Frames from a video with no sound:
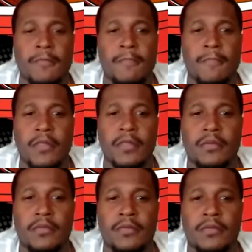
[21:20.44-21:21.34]
That's what he
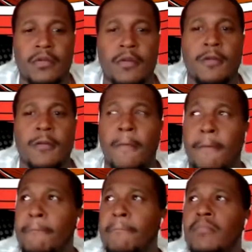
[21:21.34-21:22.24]
really liked to do. He a
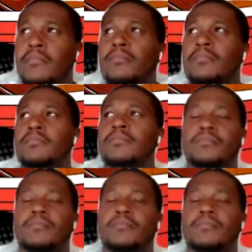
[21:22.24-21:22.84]
quiet guy, don't do